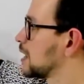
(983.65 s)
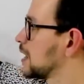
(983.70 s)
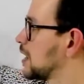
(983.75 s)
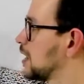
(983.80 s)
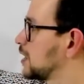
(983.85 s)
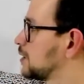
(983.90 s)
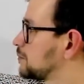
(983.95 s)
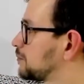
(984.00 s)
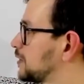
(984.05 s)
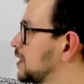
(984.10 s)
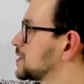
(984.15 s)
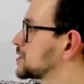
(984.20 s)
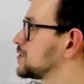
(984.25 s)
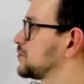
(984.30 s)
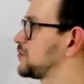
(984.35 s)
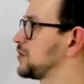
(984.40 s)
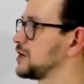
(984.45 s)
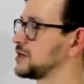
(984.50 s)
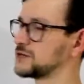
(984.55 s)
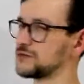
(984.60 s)
and plus
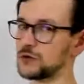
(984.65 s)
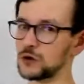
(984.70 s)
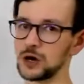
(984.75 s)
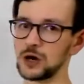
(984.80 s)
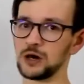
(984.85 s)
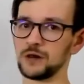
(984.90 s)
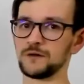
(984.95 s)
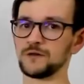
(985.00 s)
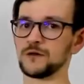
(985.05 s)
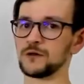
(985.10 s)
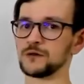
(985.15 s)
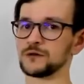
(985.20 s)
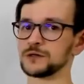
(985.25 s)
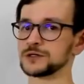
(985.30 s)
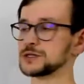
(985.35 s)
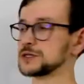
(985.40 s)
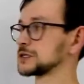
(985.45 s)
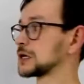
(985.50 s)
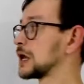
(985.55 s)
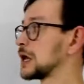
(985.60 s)
infinity for other
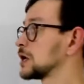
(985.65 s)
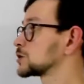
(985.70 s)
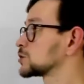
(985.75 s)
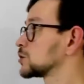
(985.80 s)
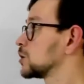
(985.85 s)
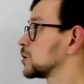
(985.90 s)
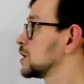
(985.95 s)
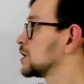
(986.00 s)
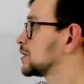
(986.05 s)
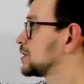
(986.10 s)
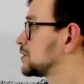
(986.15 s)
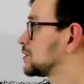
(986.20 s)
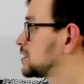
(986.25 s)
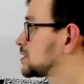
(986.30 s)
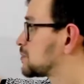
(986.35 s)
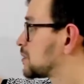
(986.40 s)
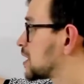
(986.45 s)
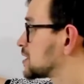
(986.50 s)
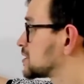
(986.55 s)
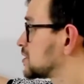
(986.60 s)
vertex. So
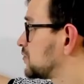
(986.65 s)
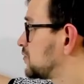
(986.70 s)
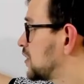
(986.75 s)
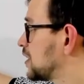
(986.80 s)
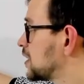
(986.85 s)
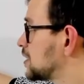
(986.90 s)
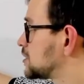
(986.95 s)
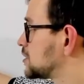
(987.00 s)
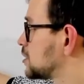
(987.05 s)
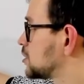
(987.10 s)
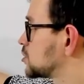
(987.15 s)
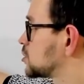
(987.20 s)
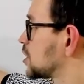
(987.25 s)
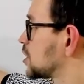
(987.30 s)
this plus infinity is